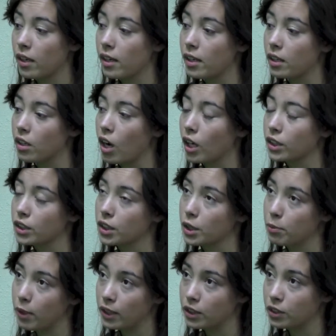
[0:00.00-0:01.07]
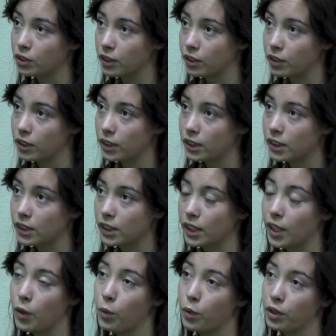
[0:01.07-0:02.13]
It caused her mental illness to
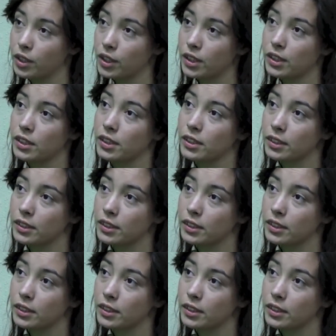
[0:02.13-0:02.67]
get worse.